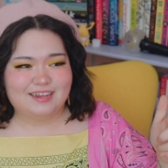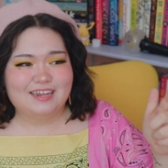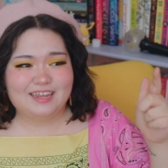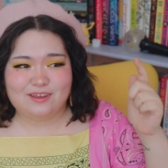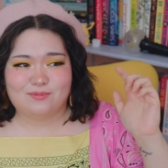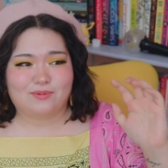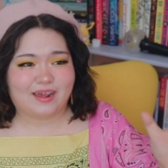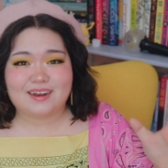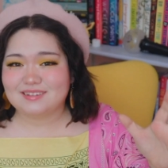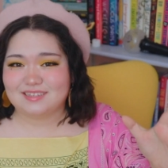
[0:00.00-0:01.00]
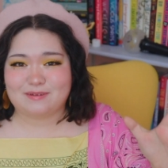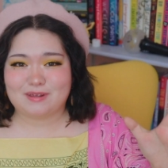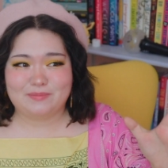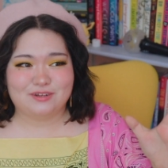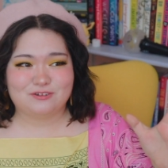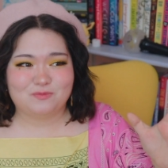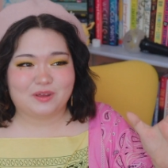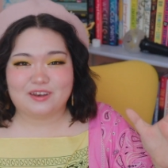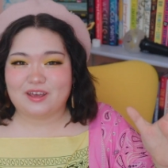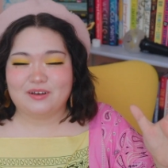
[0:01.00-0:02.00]
like right outside my bedroom
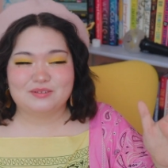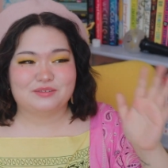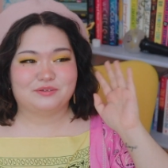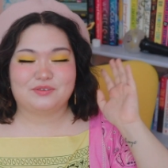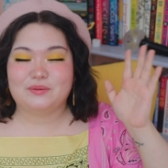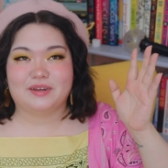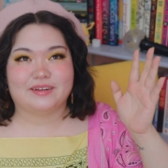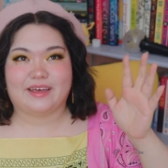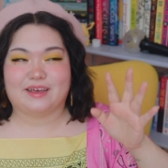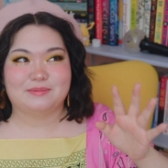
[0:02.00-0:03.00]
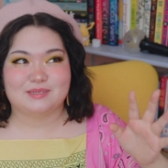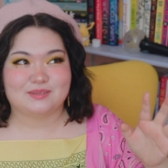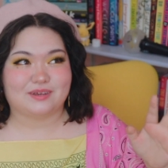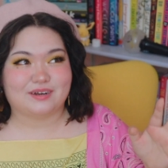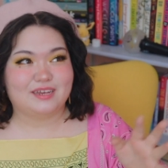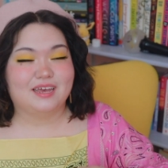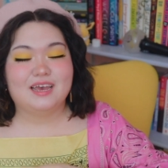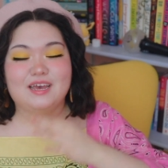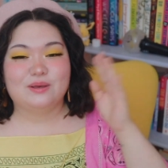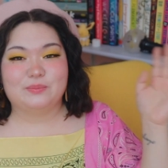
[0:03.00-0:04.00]
window. So if you hear that, I'm so sorry.
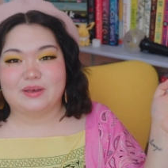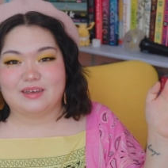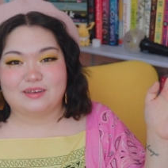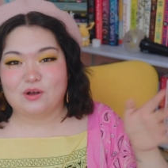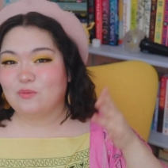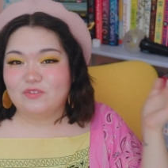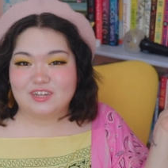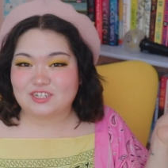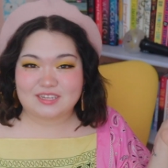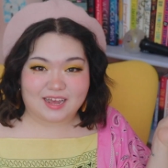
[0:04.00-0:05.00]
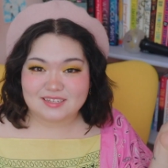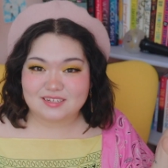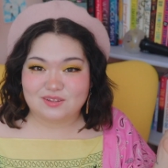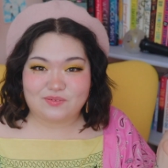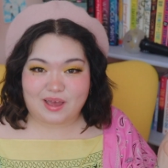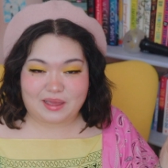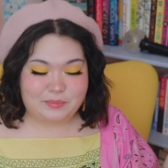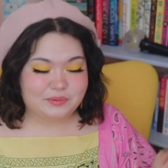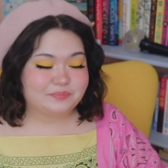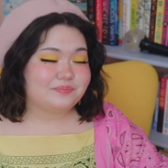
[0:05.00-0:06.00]
But hopefully it just adds to the vibe
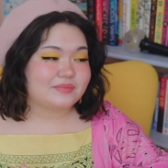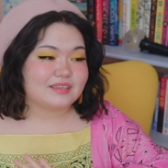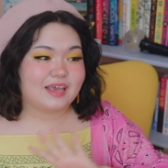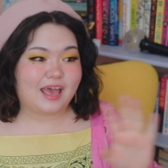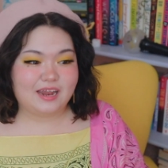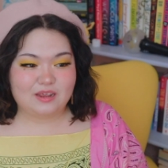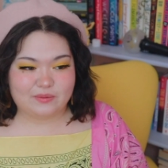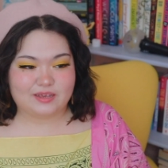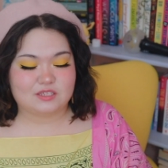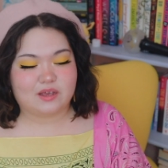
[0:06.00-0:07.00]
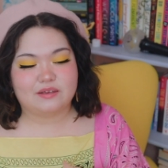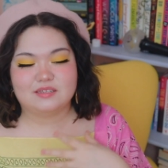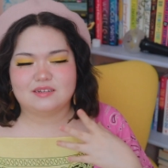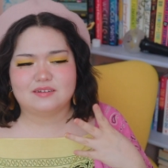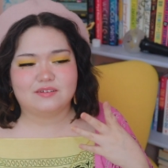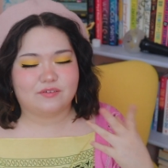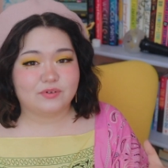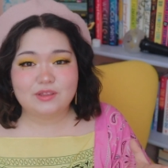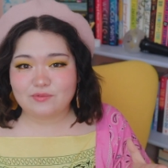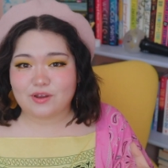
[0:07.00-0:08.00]
anyways i was in a
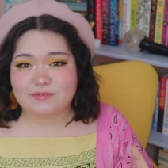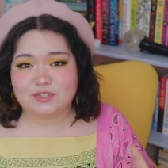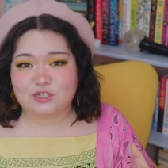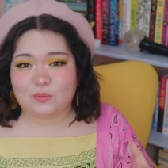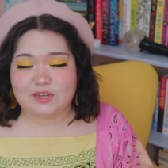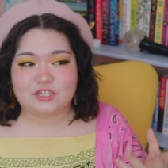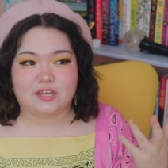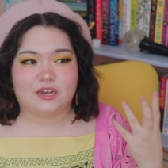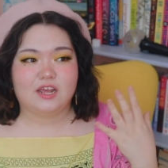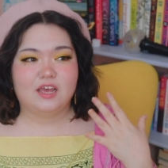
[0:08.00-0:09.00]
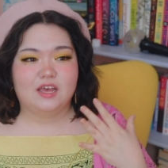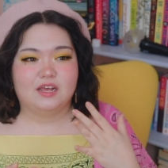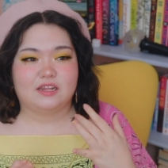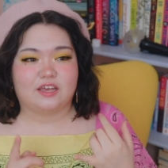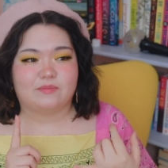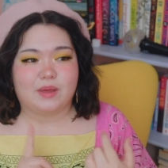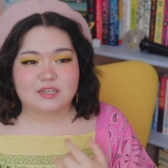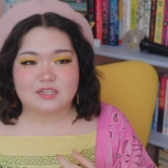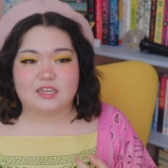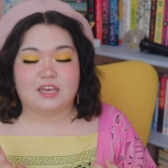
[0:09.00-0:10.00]
really rough situation like
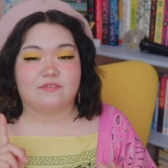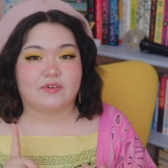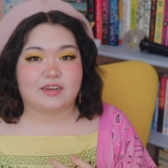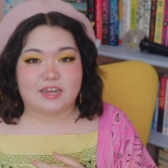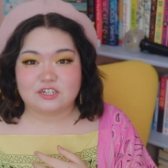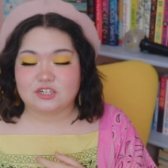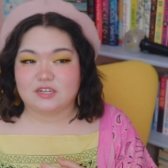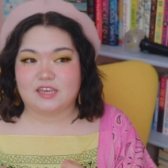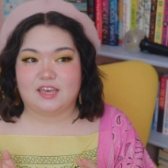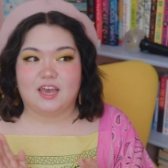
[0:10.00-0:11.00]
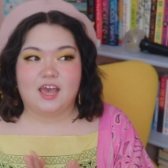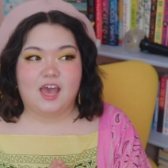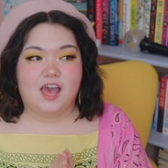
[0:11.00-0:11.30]
mentally financially